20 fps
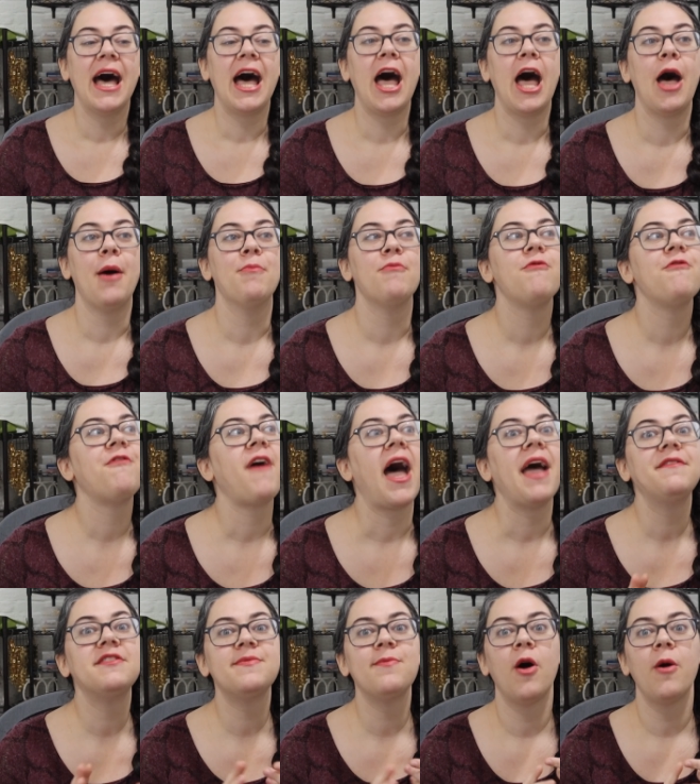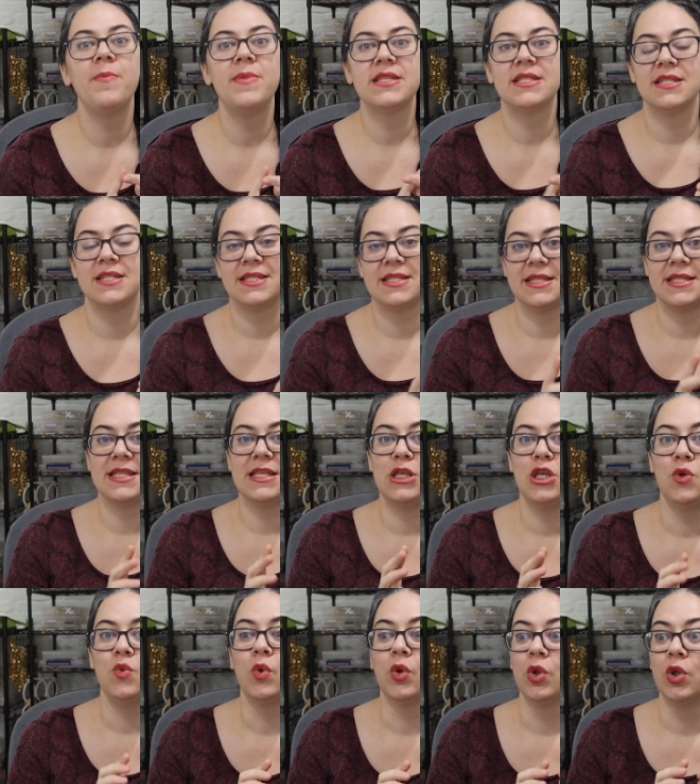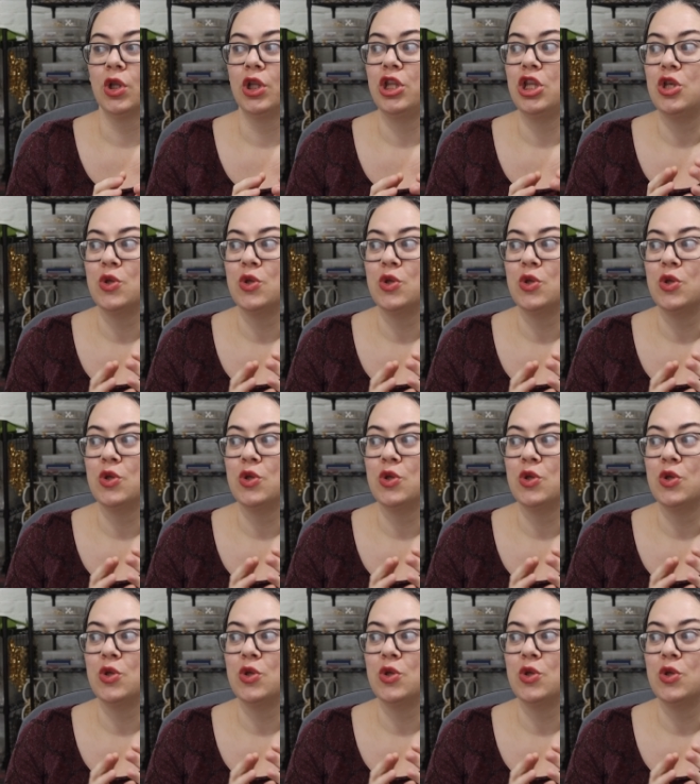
5 small businesses that you will